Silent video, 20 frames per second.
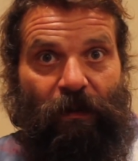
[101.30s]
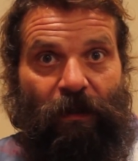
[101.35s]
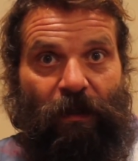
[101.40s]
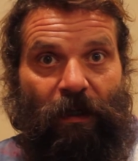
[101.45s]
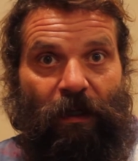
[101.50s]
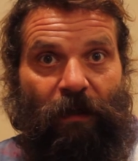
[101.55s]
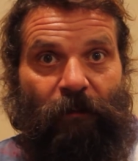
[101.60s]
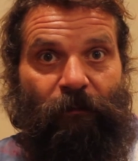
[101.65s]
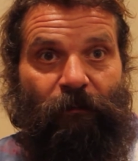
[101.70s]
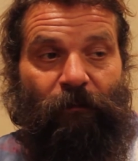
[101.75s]

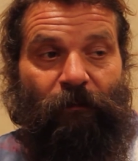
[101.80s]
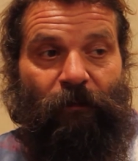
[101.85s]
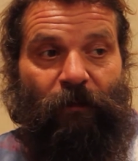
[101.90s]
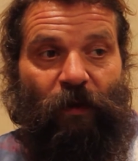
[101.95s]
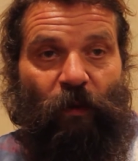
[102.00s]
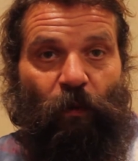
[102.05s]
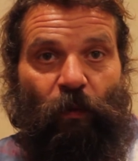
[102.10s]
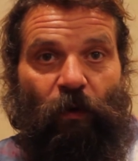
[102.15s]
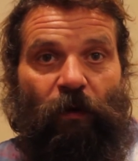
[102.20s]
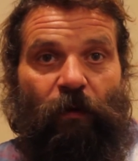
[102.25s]

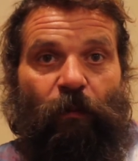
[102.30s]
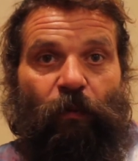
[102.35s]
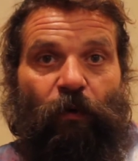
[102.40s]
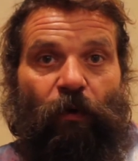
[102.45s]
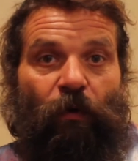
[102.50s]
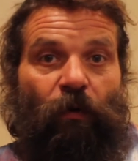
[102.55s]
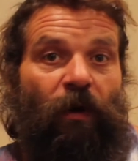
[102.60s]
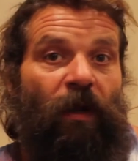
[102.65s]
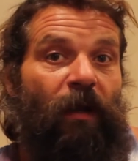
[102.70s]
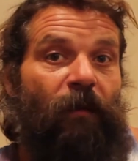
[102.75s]
The work
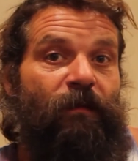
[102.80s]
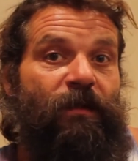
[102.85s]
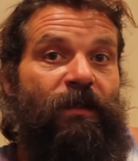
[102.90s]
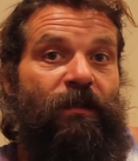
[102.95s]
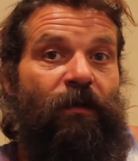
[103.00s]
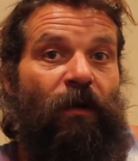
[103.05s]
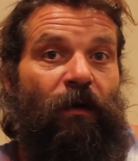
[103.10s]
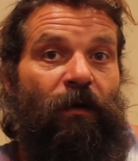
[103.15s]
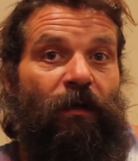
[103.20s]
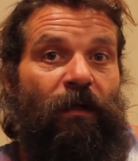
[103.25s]
program
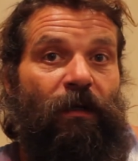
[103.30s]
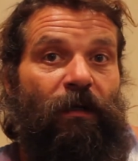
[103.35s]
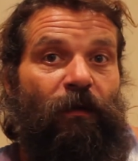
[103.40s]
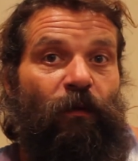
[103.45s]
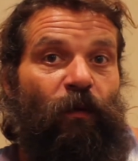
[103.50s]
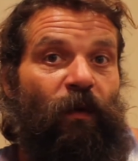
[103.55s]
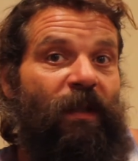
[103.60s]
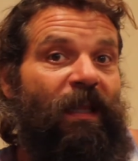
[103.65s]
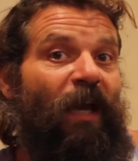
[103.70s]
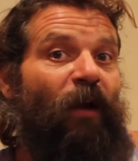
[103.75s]

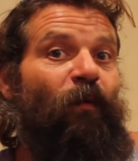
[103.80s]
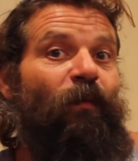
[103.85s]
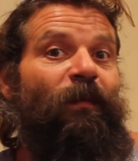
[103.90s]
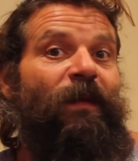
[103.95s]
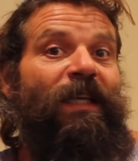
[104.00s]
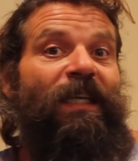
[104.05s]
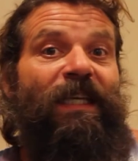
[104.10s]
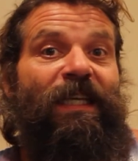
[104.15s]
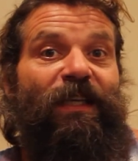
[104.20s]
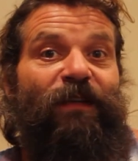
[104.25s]
started without
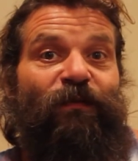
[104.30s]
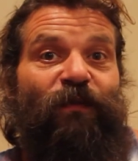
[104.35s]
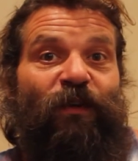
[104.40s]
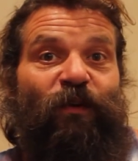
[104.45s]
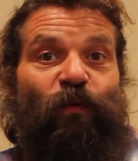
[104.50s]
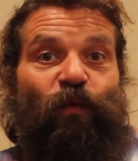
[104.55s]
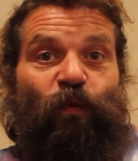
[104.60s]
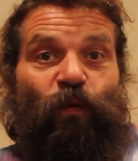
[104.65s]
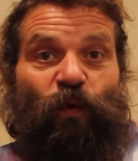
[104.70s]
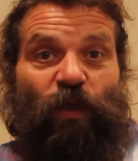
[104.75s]
me
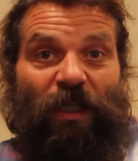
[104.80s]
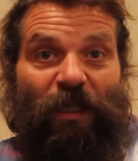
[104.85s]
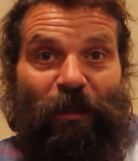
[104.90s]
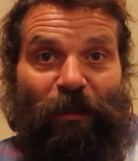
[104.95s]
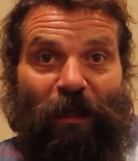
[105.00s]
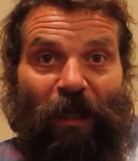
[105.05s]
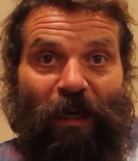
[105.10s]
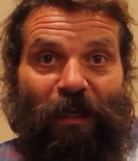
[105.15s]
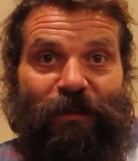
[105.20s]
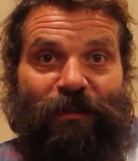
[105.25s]
even
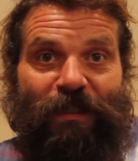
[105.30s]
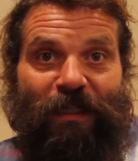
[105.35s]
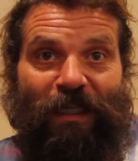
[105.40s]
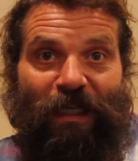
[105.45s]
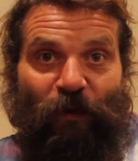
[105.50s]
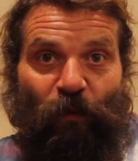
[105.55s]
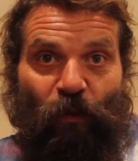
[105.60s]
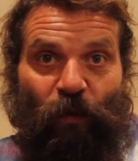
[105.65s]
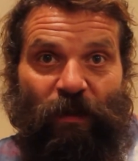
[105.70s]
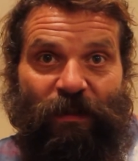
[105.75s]
realizing
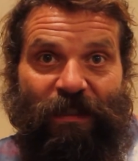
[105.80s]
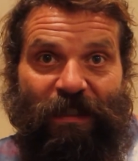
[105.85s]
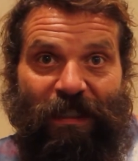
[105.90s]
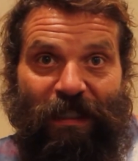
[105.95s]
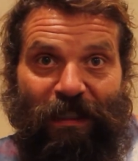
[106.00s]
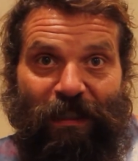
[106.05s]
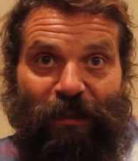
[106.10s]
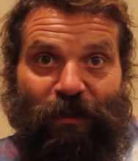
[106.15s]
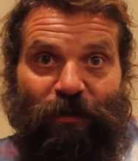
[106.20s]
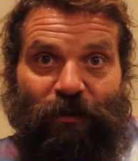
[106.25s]
it was
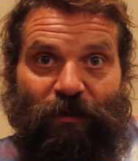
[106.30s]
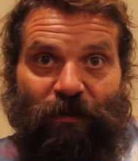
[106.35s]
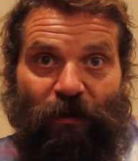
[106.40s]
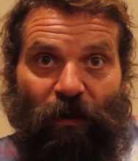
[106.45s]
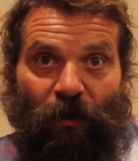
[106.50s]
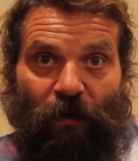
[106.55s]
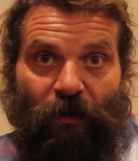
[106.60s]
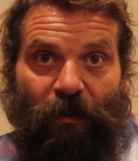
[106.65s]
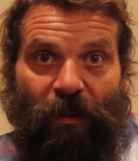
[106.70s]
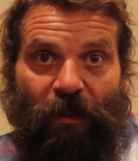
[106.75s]
getting
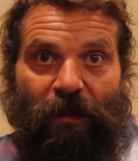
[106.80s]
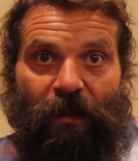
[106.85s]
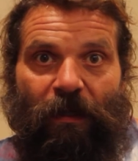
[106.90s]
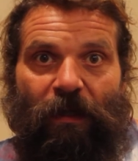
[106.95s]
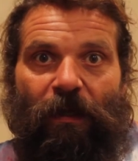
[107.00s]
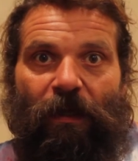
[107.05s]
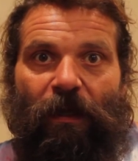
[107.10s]
started.